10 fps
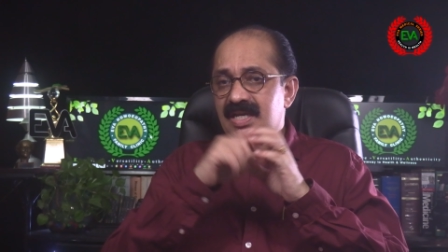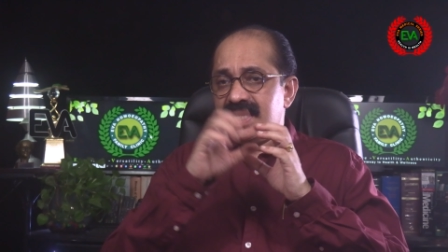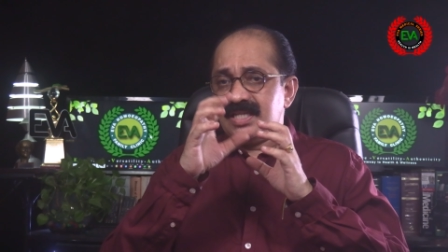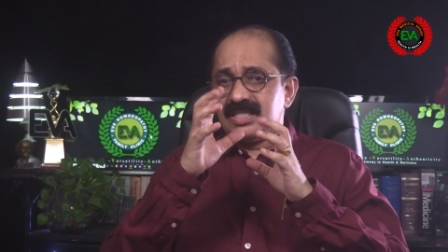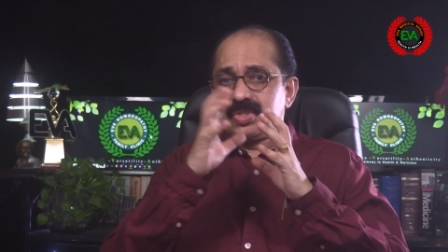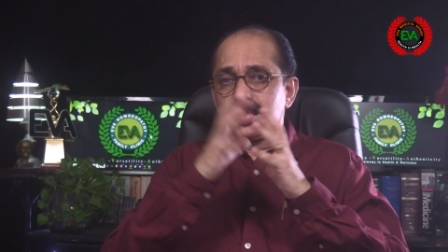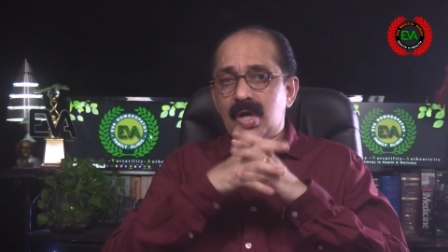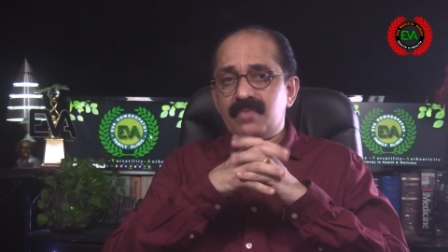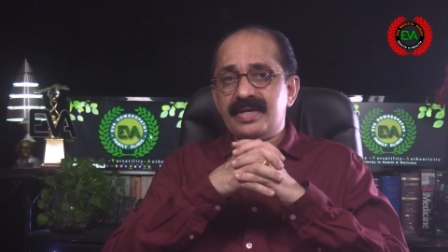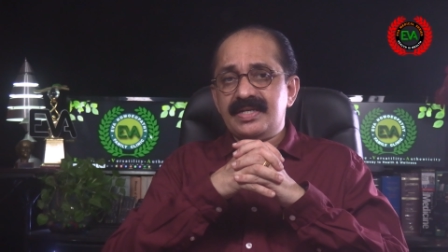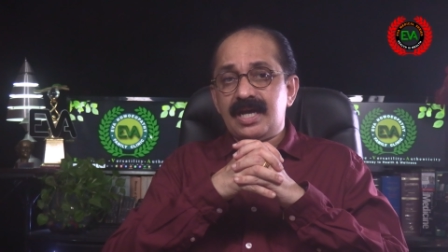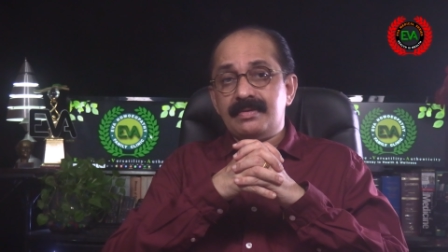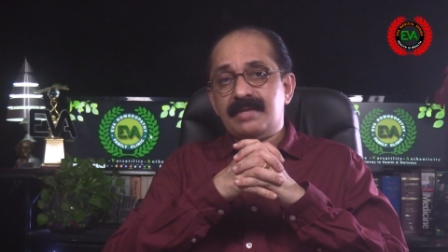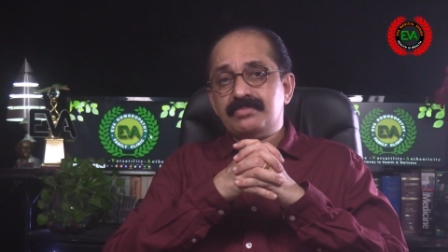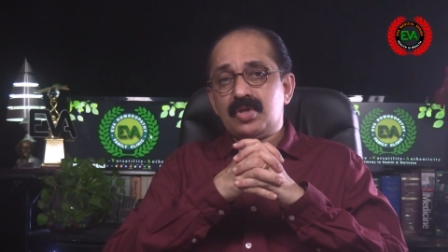It is a solvent and
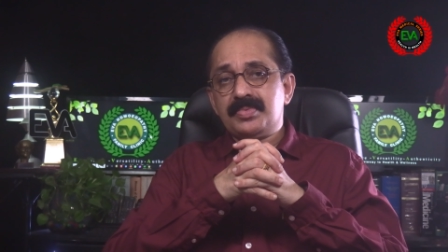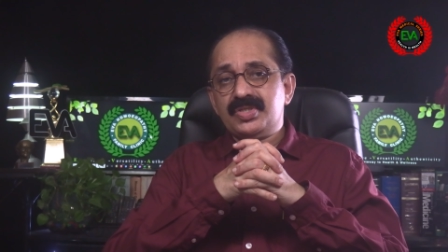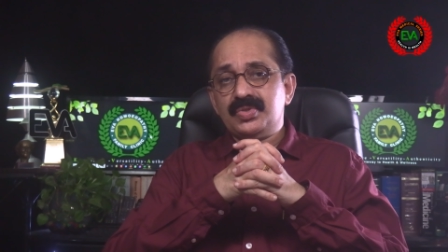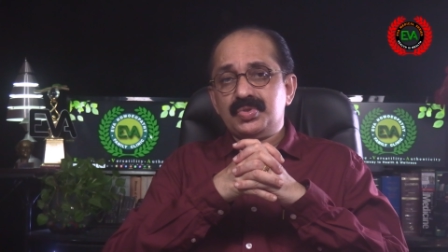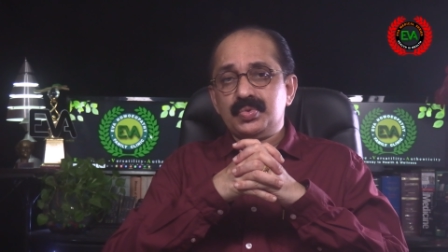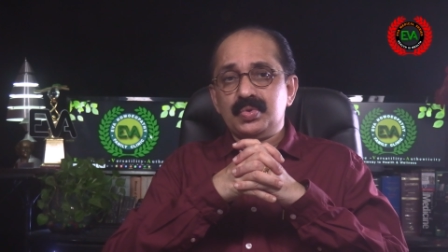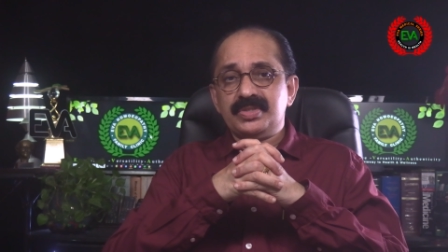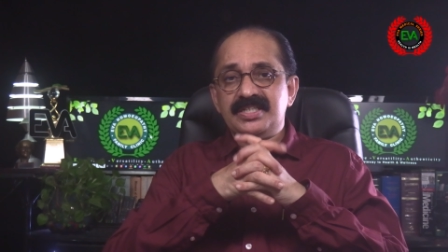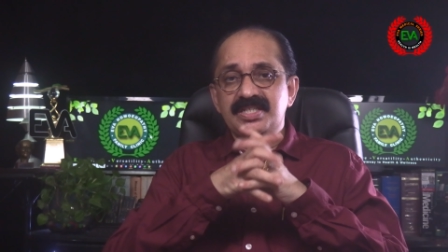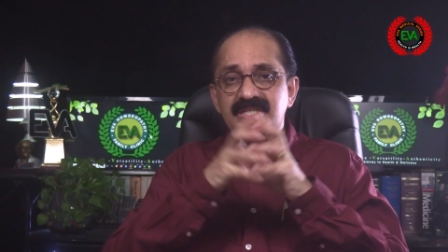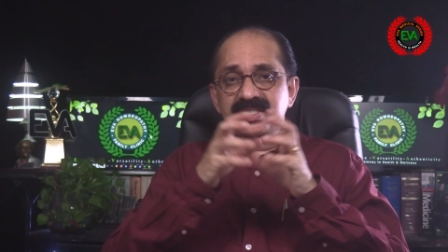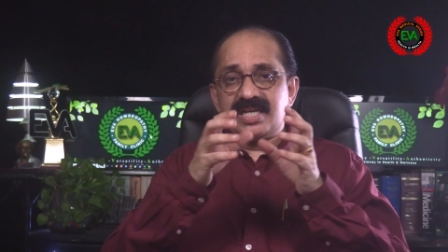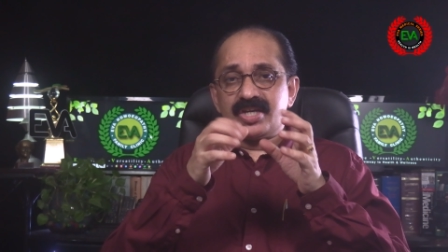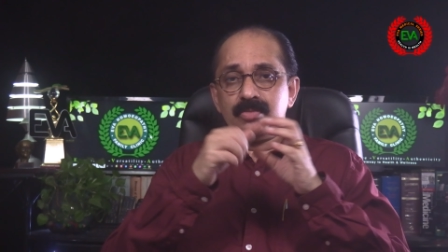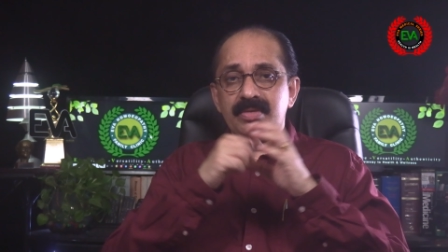absorptive to the disease
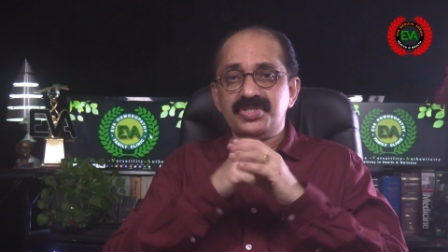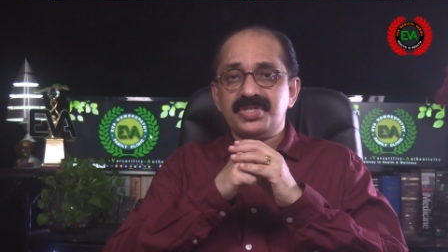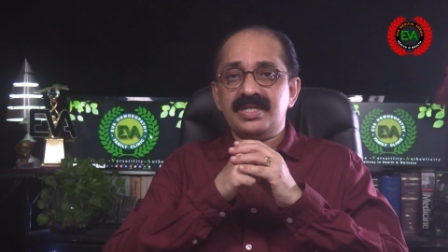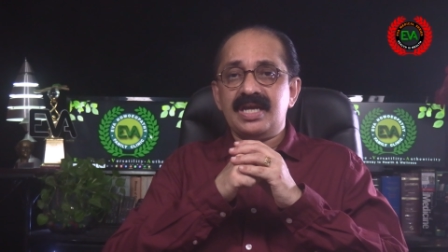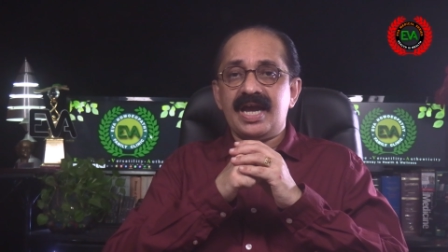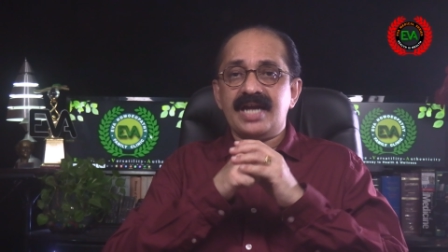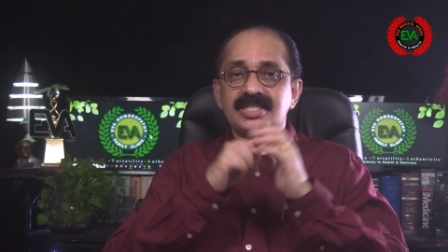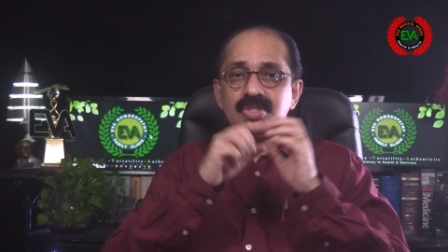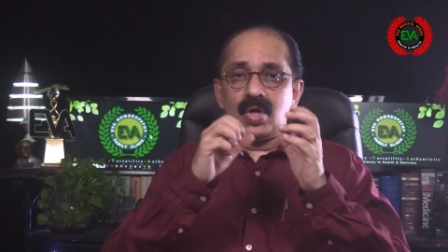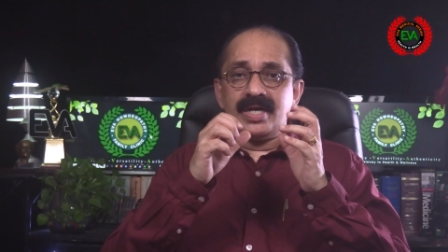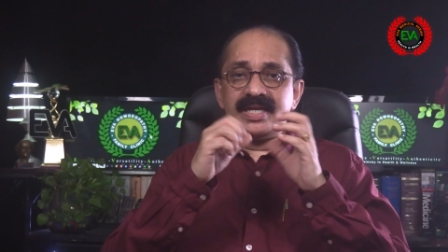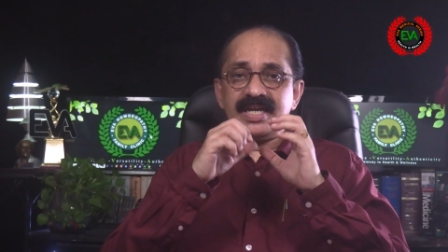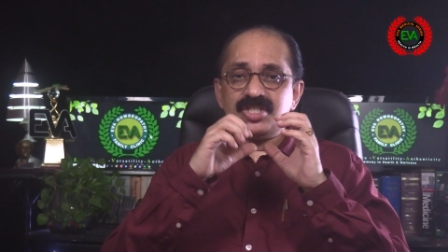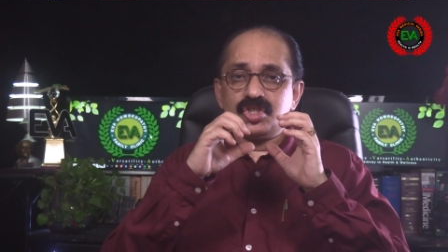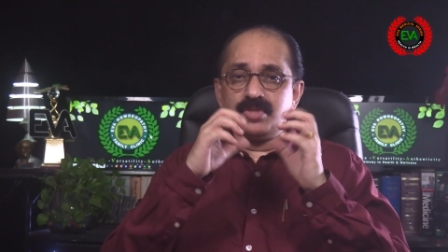accumulation and tonic and
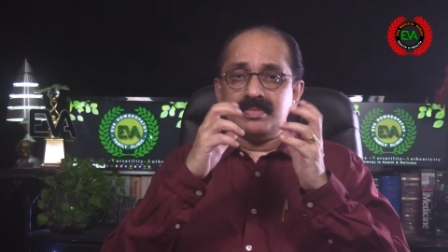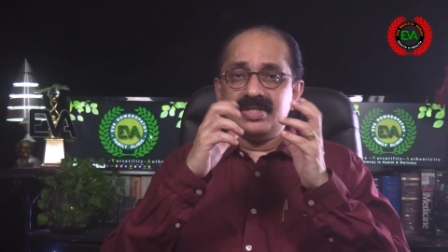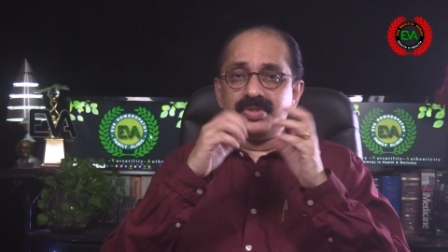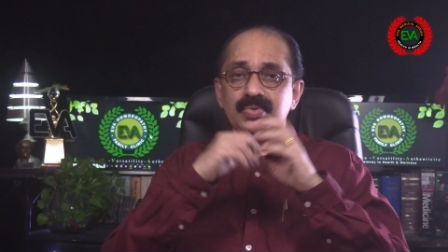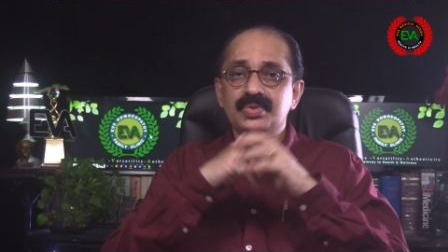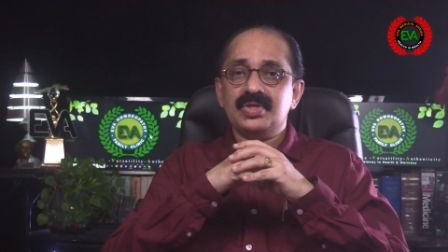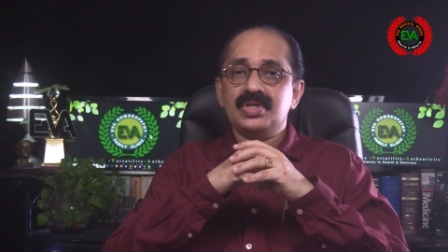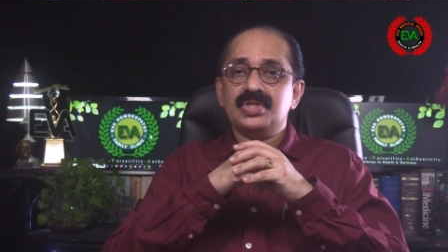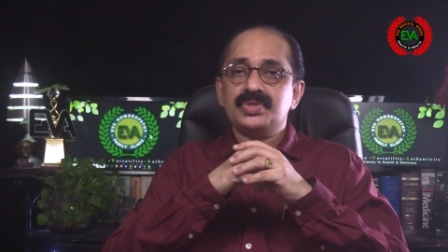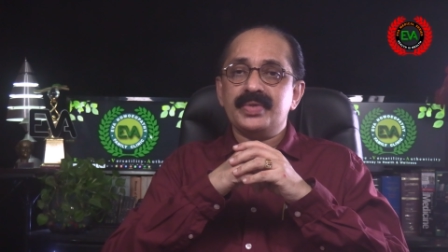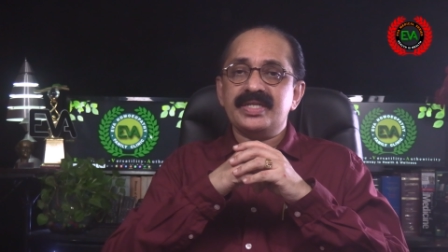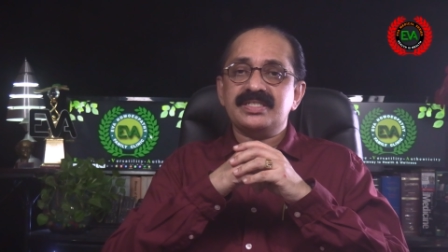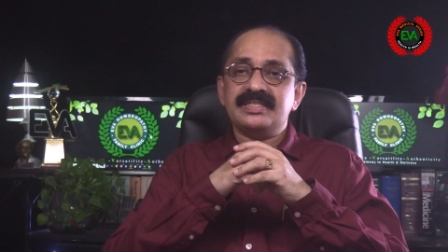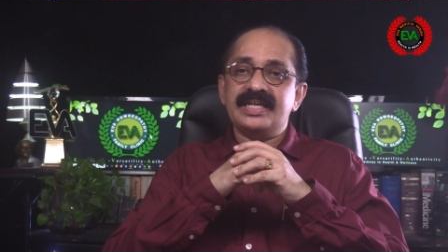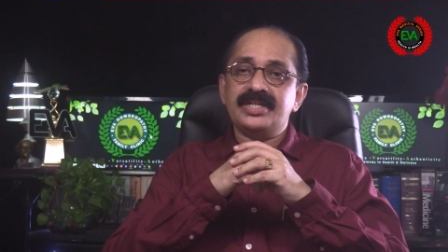stimulative to its
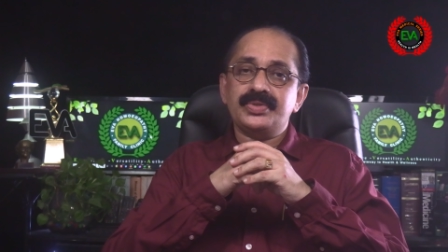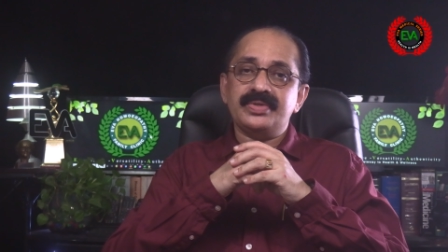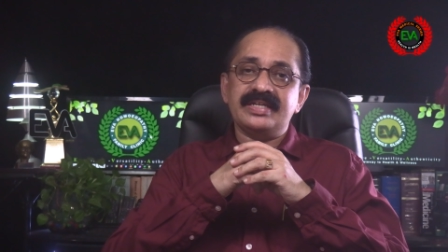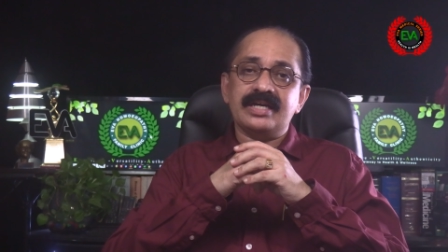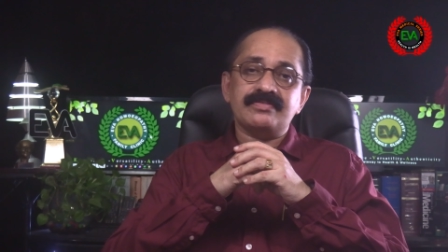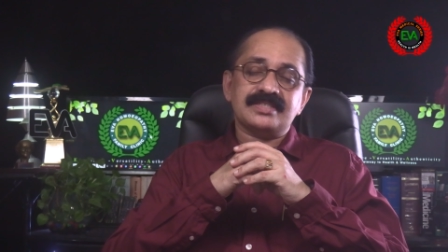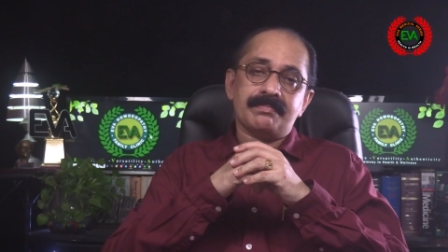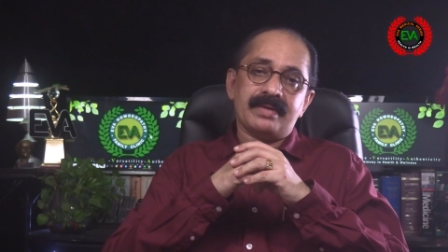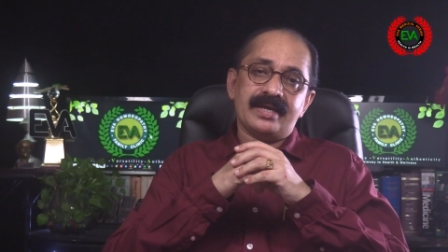native nerve supply.